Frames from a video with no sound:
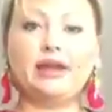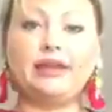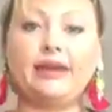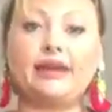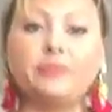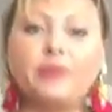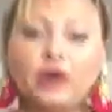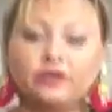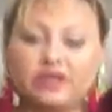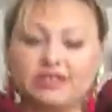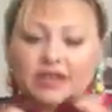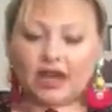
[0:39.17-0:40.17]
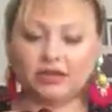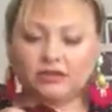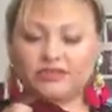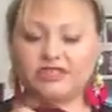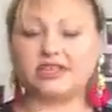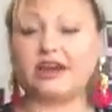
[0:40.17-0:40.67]
I like about this kind
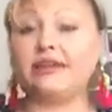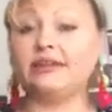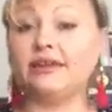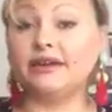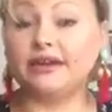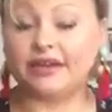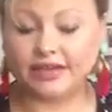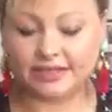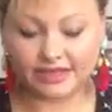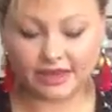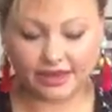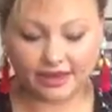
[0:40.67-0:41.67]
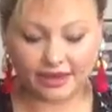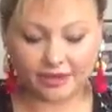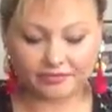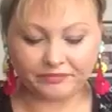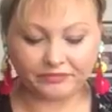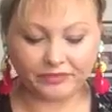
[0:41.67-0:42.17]
of design is that
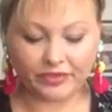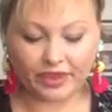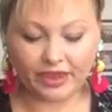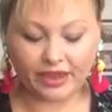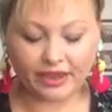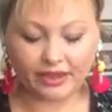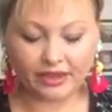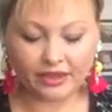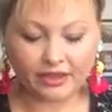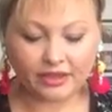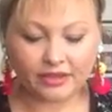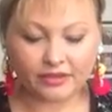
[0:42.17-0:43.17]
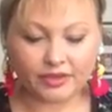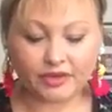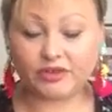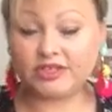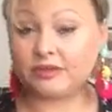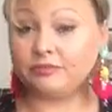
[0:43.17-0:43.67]
they are
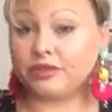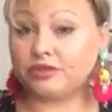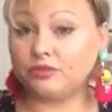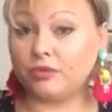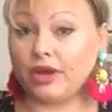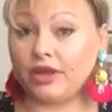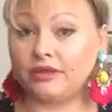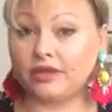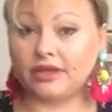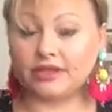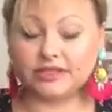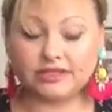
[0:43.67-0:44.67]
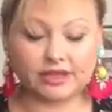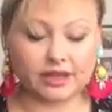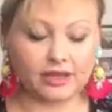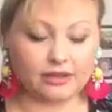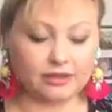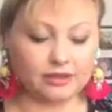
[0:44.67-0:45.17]
very simple to wear. They
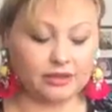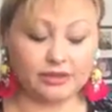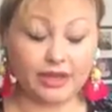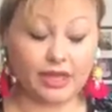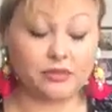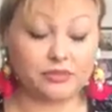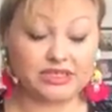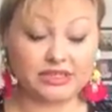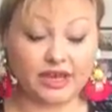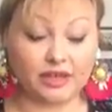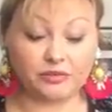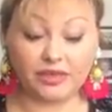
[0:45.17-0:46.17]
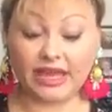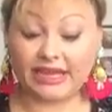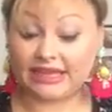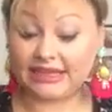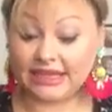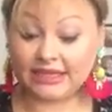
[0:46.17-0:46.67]
can be styled with
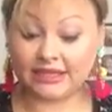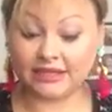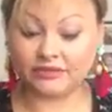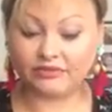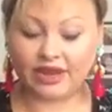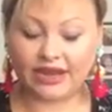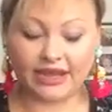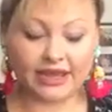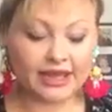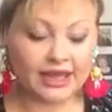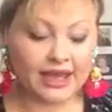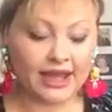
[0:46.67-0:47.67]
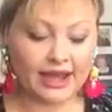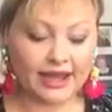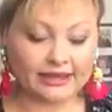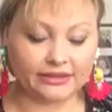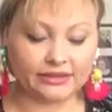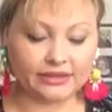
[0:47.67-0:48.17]
anything really,
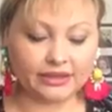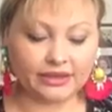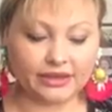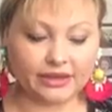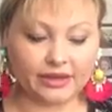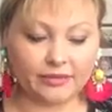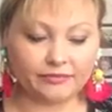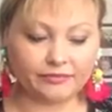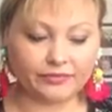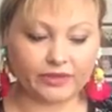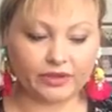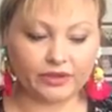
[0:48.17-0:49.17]
and